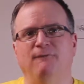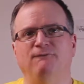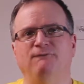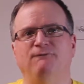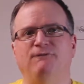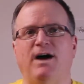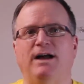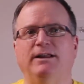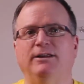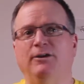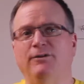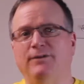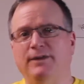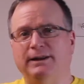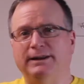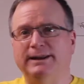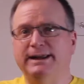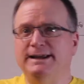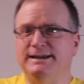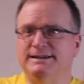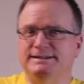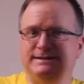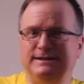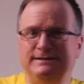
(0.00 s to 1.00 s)
Follow the
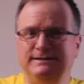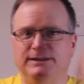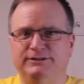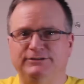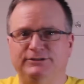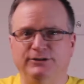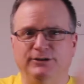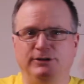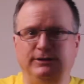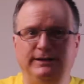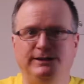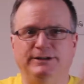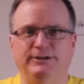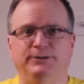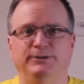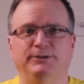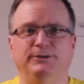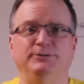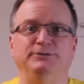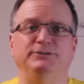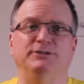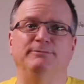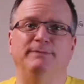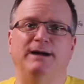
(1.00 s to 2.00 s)
links in the
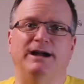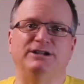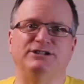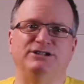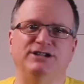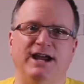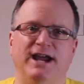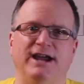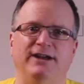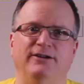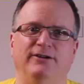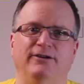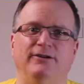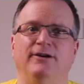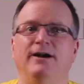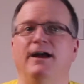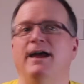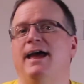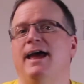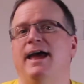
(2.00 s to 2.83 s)
doodly-doo to my channel